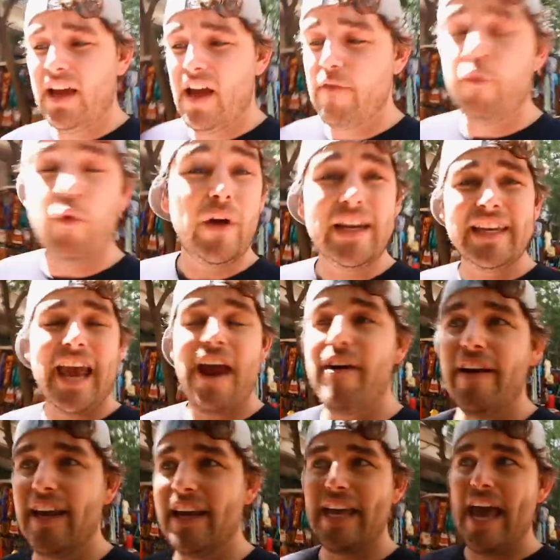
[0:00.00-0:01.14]
Avoid
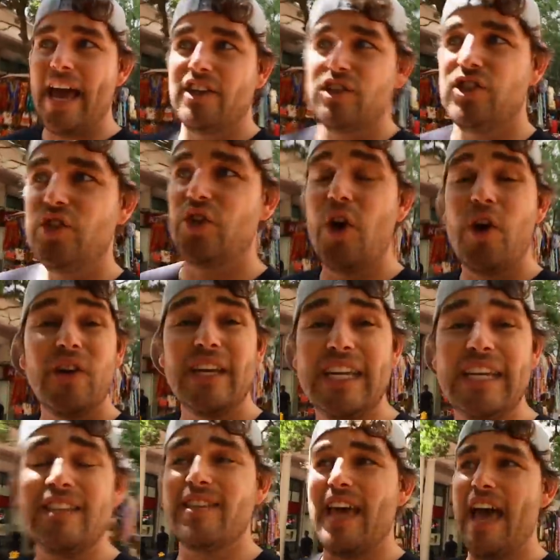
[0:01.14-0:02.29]
carrying cash. You don't
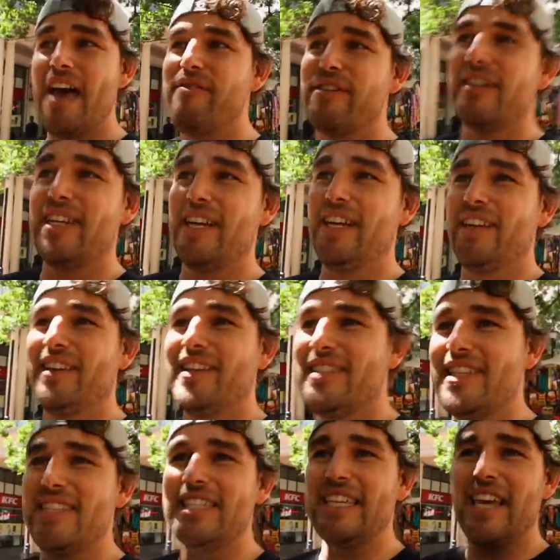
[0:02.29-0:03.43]
need to have it in the
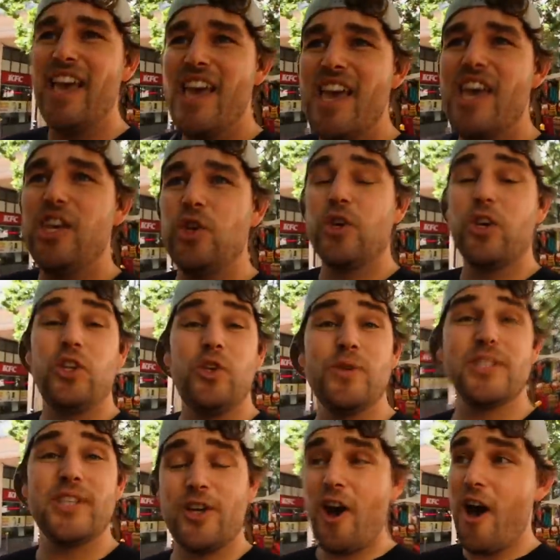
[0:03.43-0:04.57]
city. You can
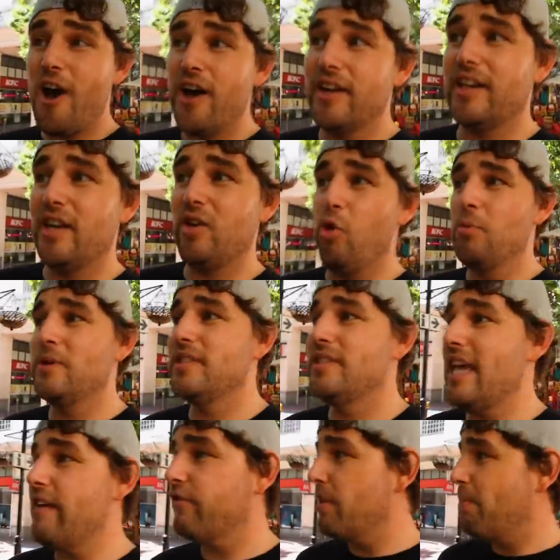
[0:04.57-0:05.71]
use a card at almost
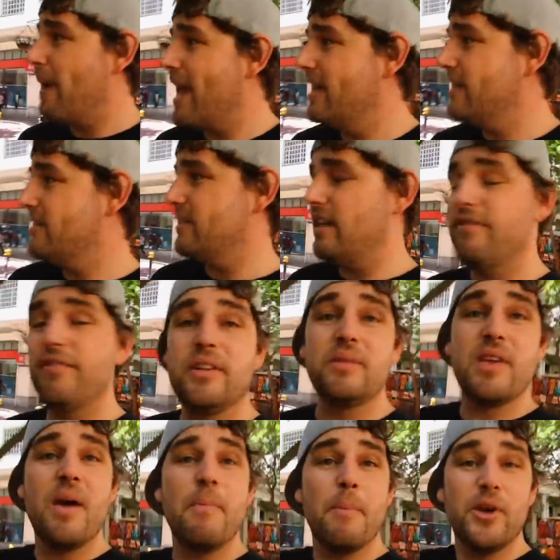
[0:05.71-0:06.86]
every place. Even
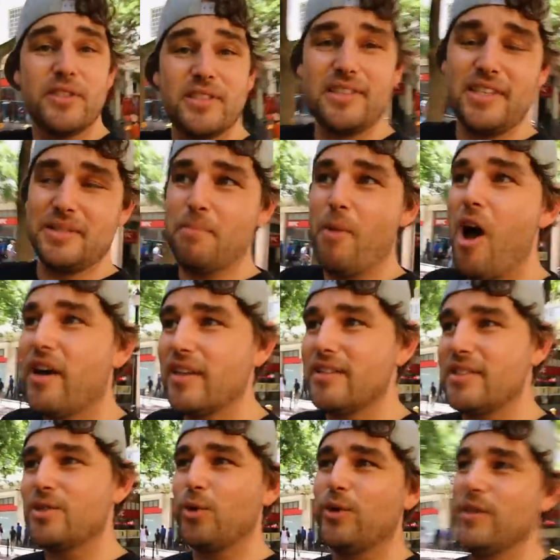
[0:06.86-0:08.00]
most of these market
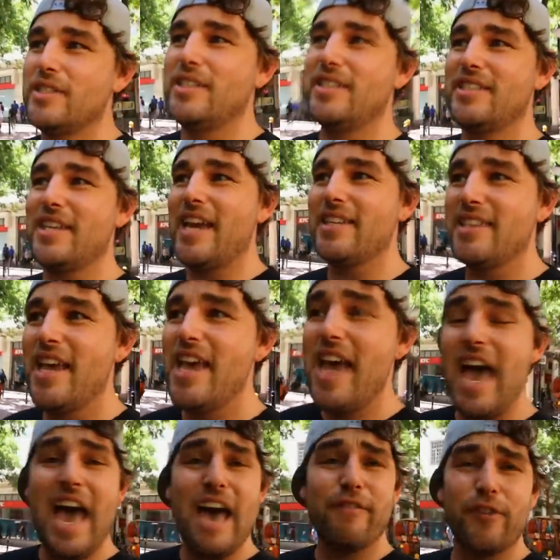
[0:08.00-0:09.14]
stalls these days
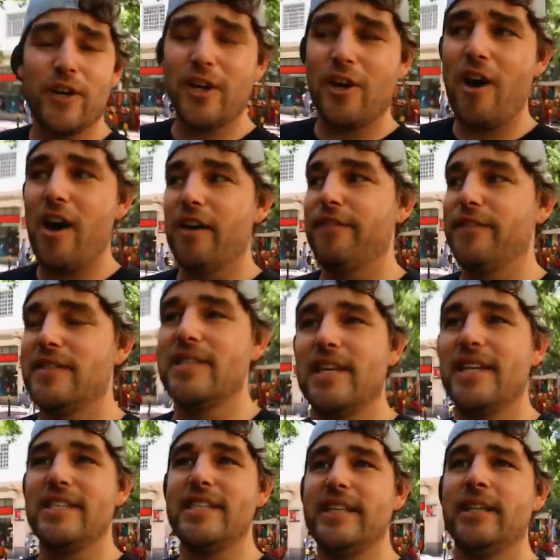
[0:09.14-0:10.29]
have got a card
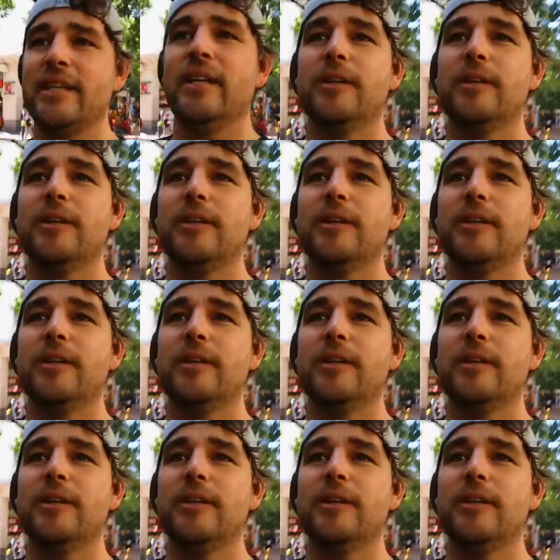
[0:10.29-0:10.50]
facility.